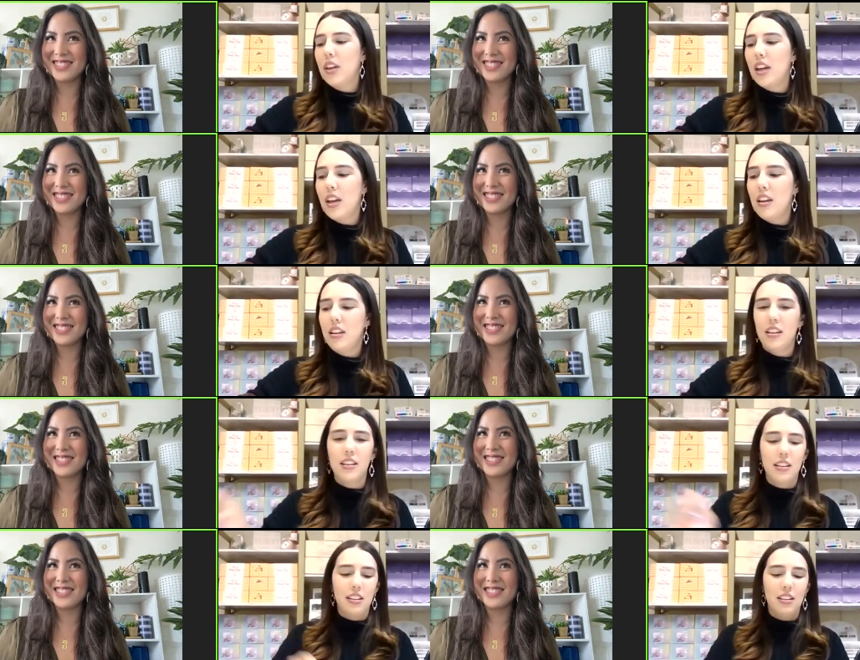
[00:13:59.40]
Speaker 1: Okay,
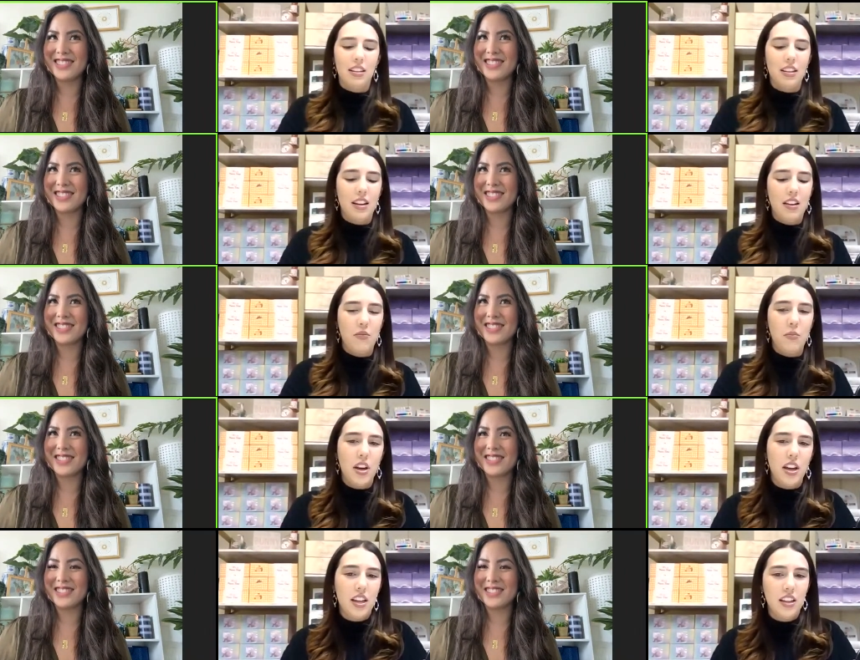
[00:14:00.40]
I have
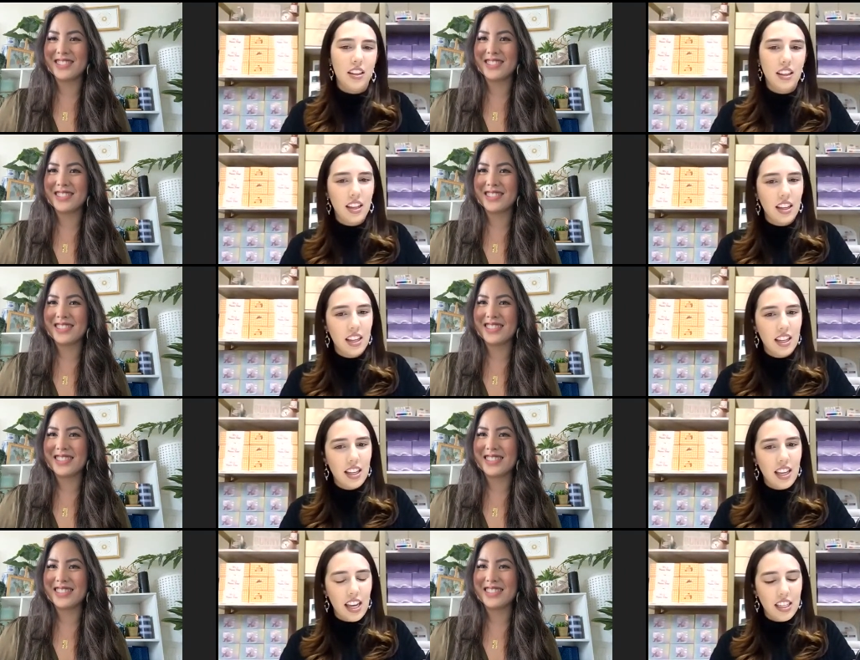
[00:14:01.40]
my
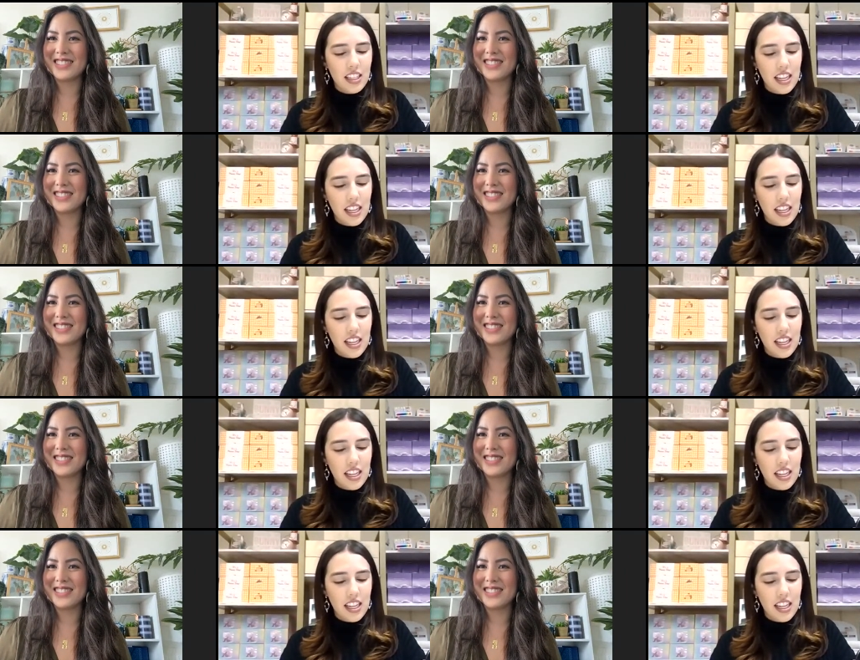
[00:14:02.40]
handy